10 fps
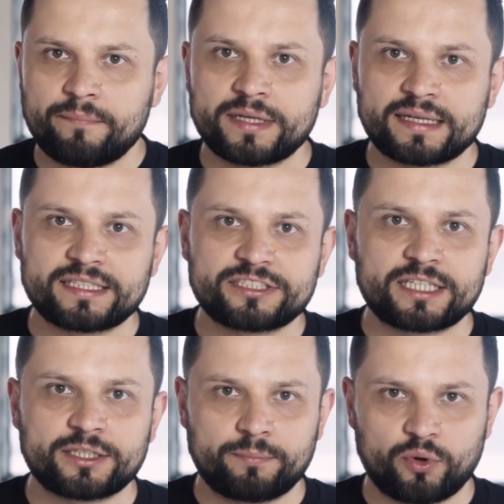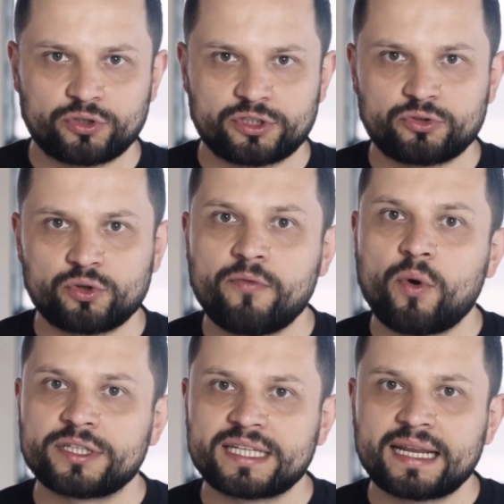but it is still important to
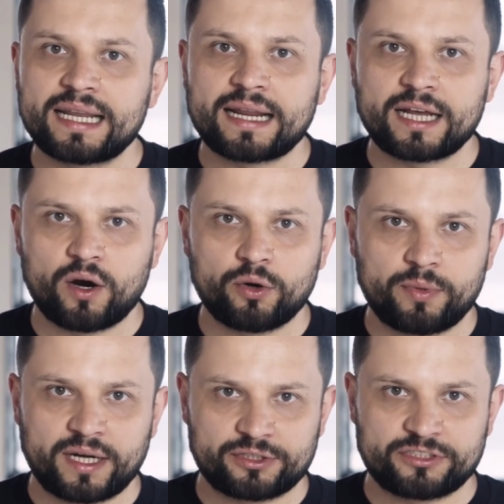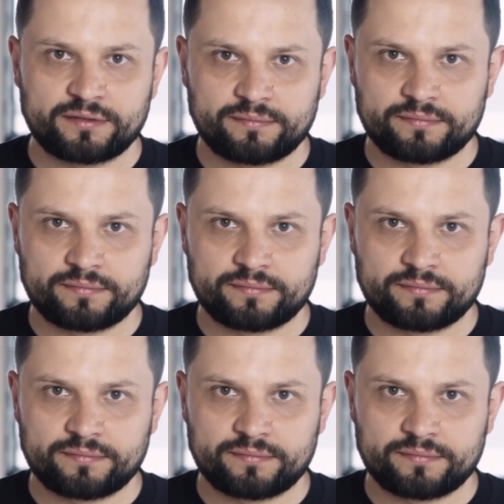avoid taking any long breaks.